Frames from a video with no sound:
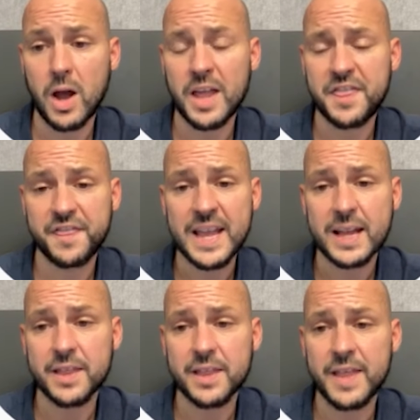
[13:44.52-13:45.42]
I
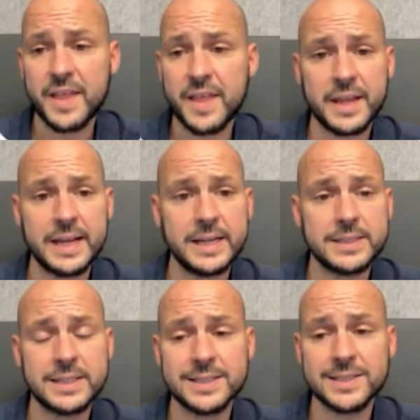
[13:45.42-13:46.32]
think that the
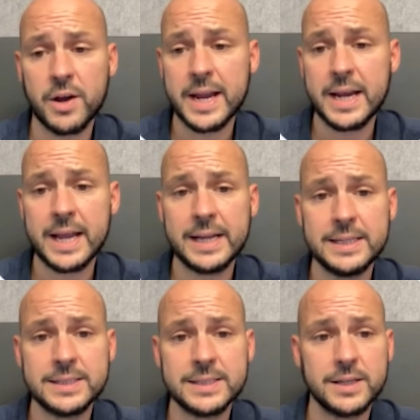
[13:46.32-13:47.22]
design
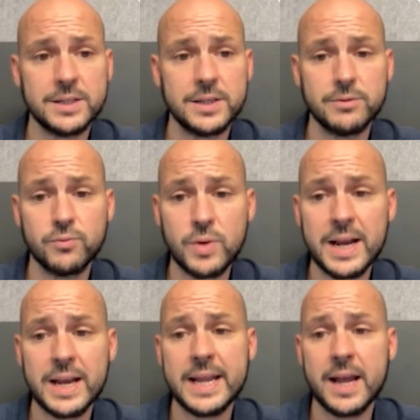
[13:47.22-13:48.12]
is
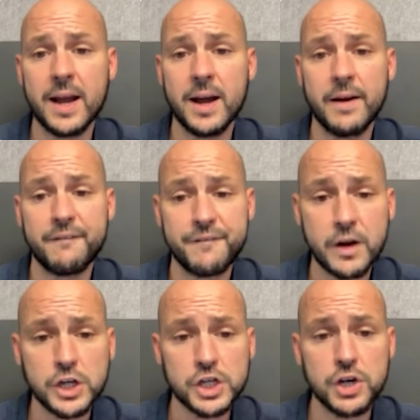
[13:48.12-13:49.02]
really
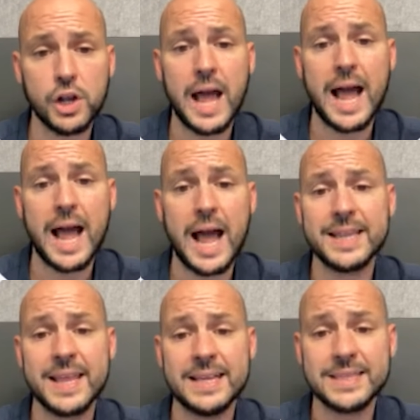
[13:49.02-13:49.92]
functional,
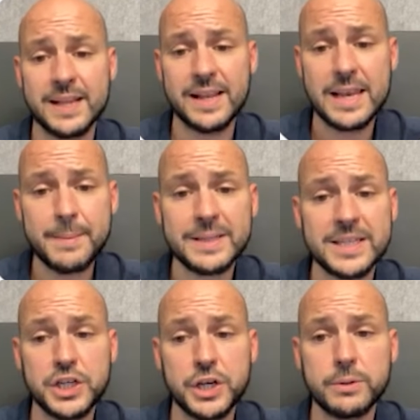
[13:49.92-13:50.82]
and there's
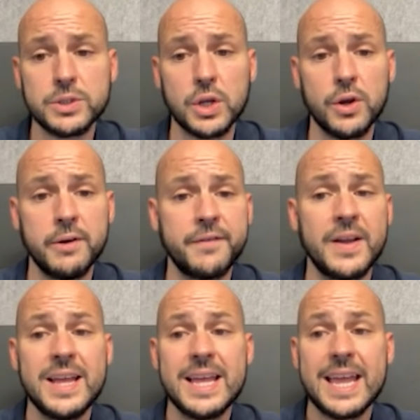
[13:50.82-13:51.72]
limited use of
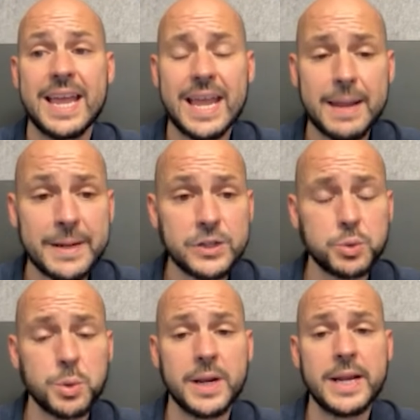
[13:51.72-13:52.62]

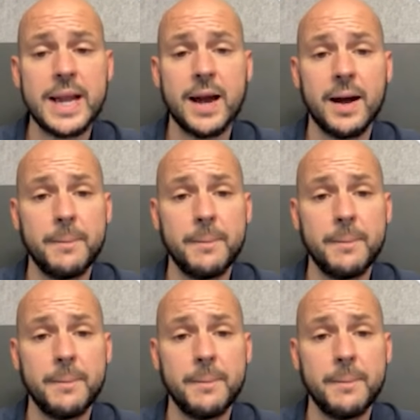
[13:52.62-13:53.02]
imagery,